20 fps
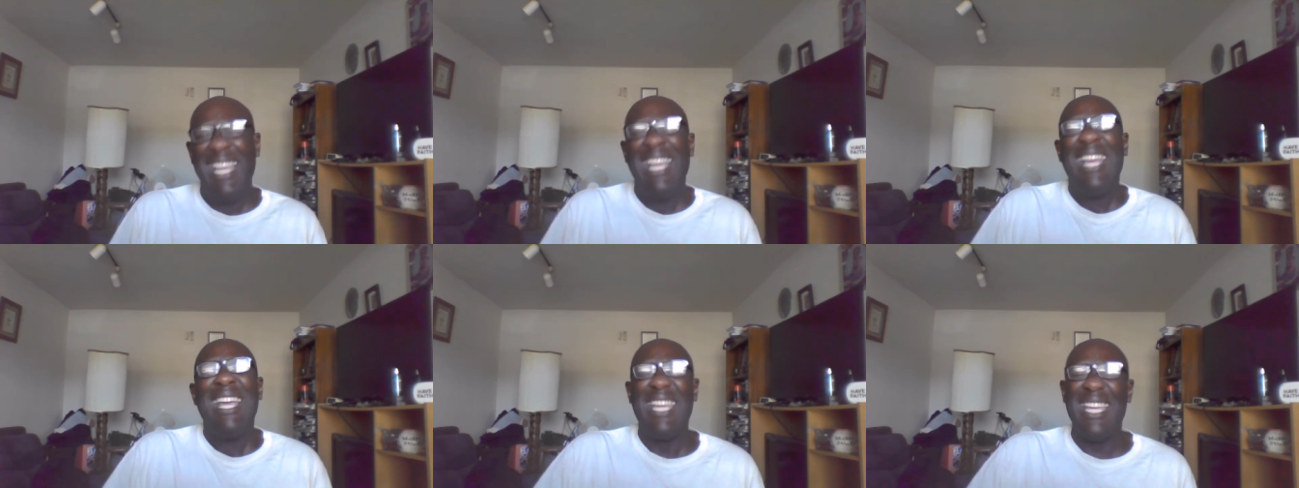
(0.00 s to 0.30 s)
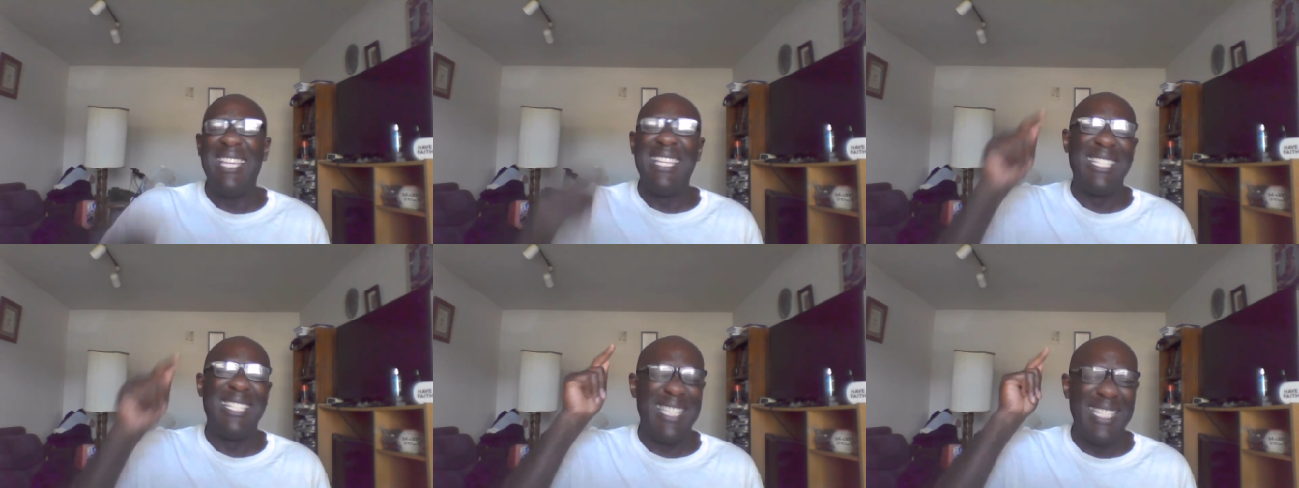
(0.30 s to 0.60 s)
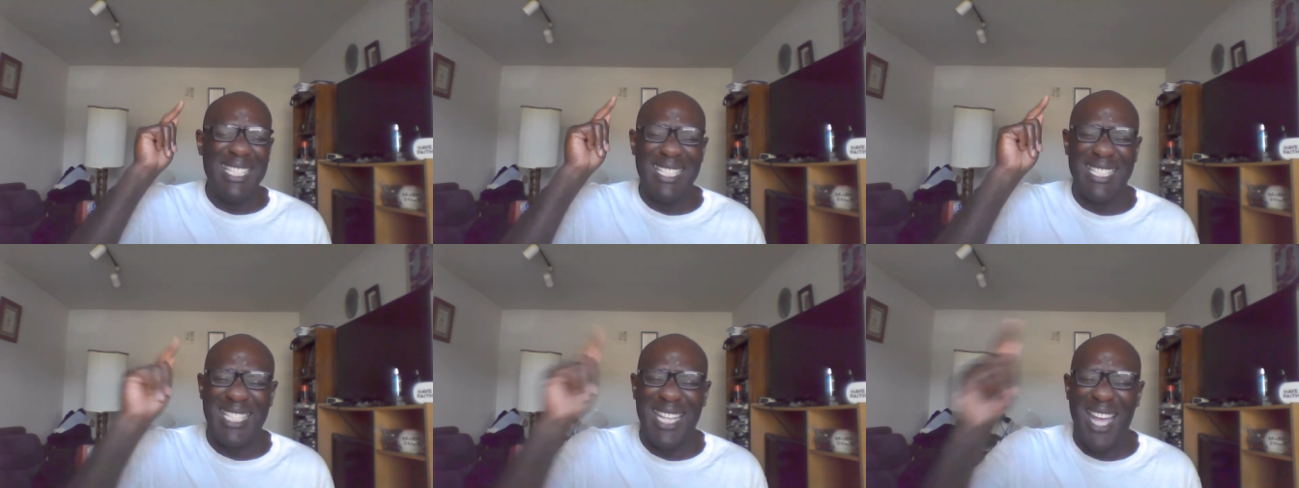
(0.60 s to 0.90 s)
is
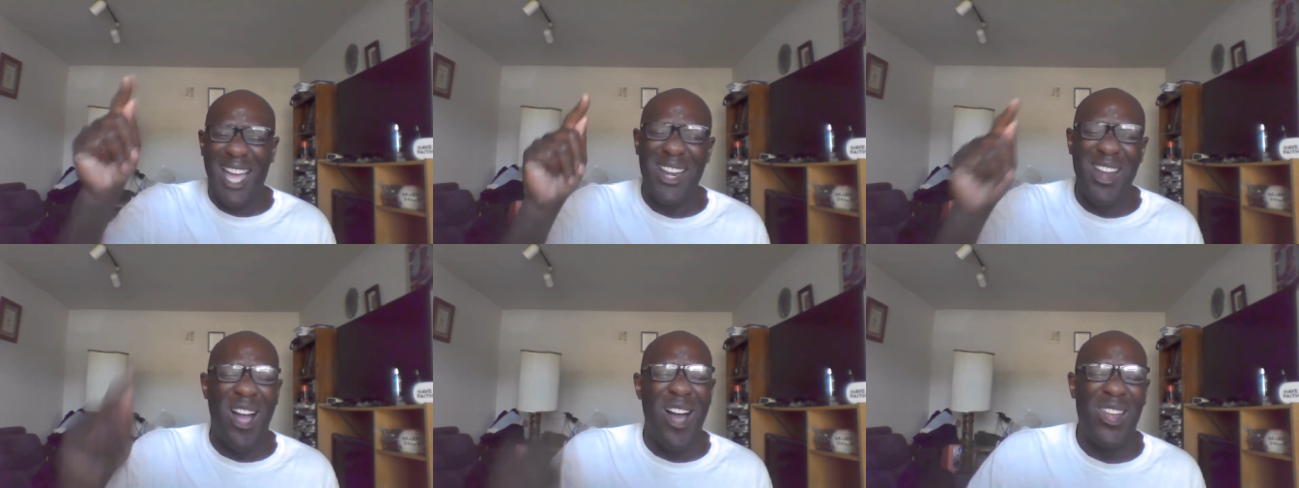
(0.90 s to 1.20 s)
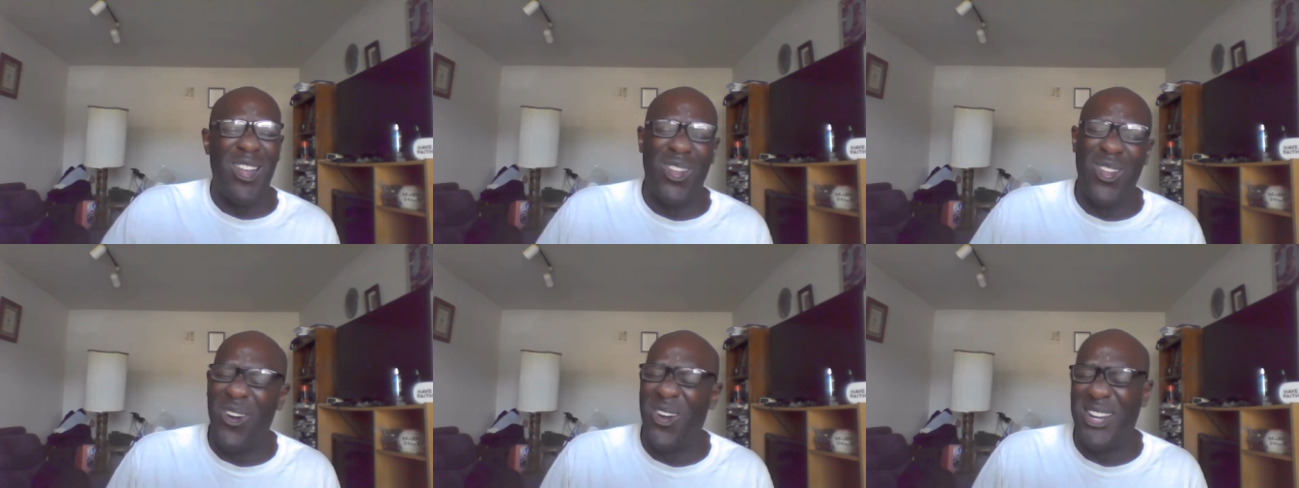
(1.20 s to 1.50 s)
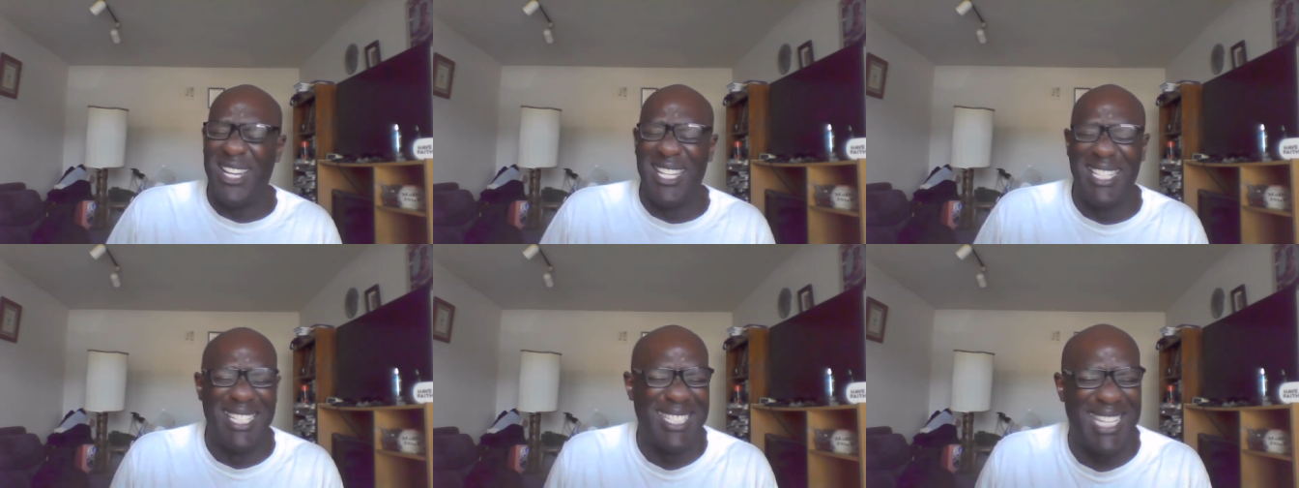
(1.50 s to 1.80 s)
His Son, our
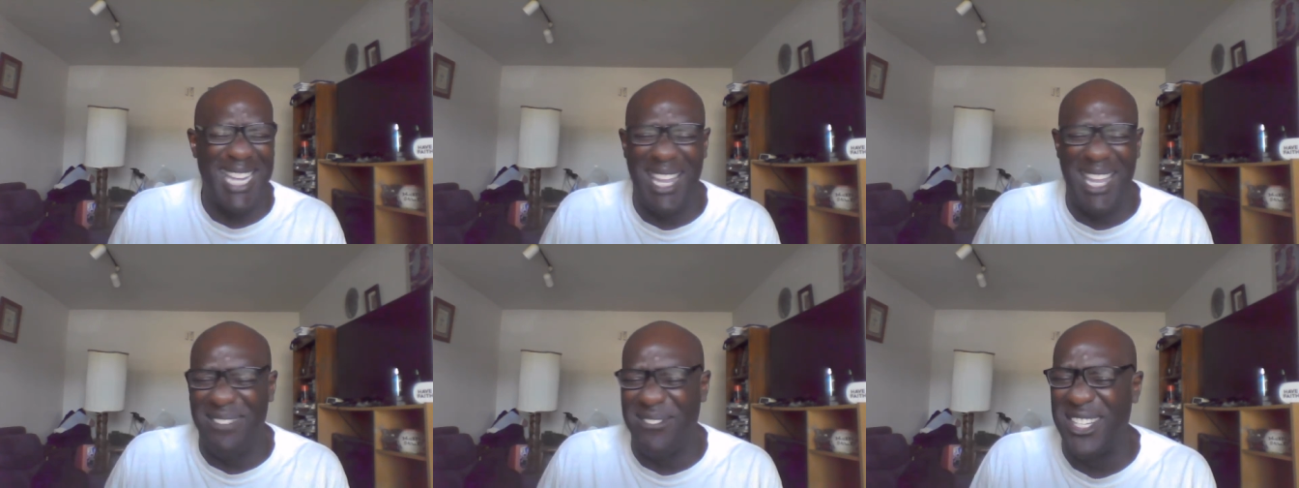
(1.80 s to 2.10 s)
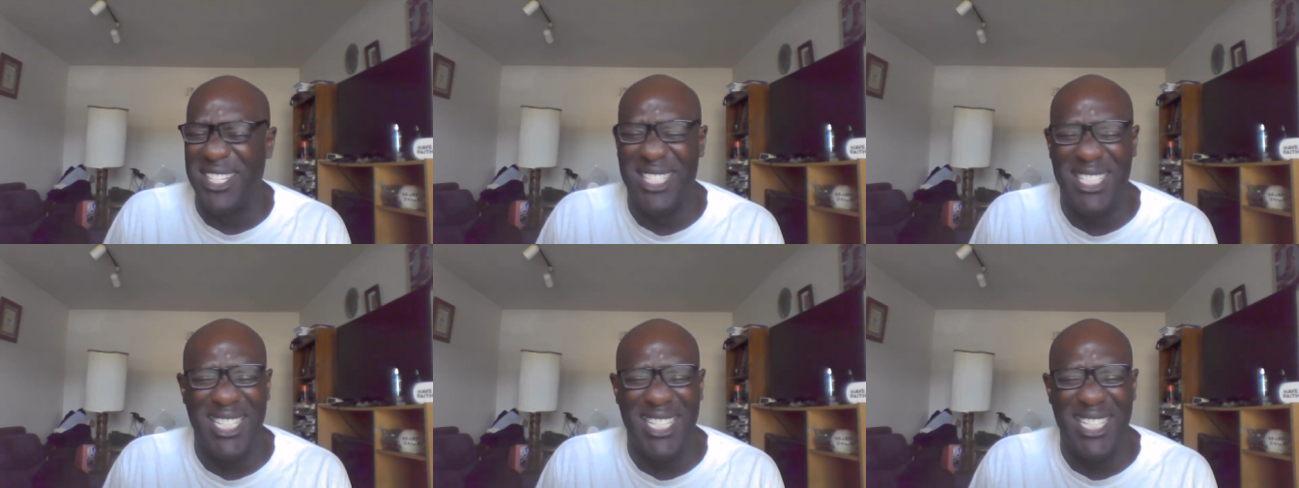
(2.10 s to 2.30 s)
Lord and Savior,